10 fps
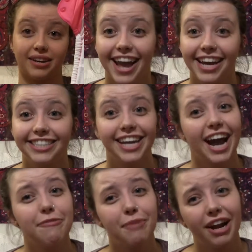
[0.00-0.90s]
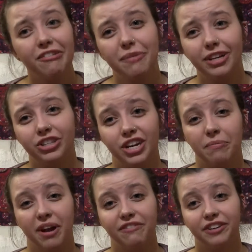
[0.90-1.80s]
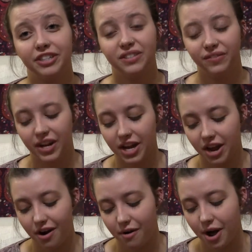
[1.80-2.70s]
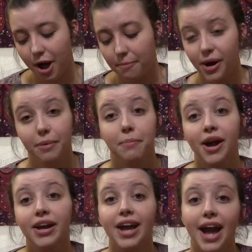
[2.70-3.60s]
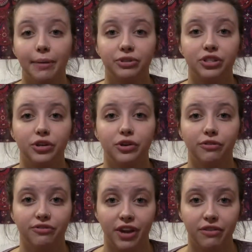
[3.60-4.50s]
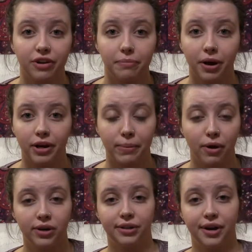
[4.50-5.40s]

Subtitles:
And I might have mentioned in my first video, but my absolute favorite part about